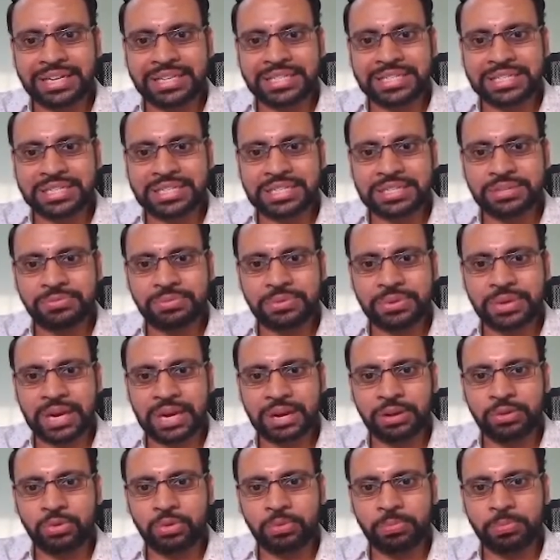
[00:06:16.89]
Just if you
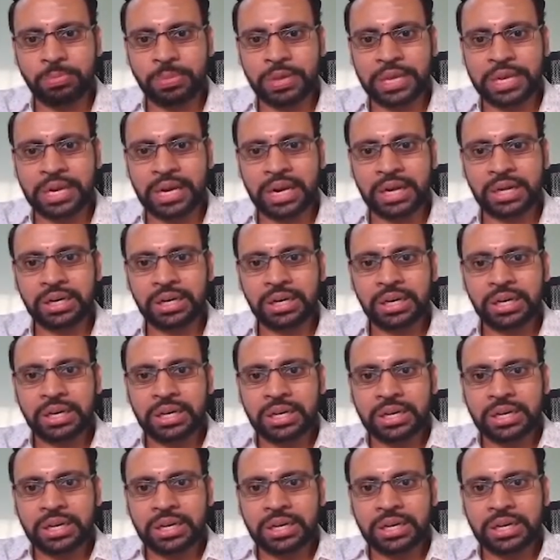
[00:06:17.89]
have b naught,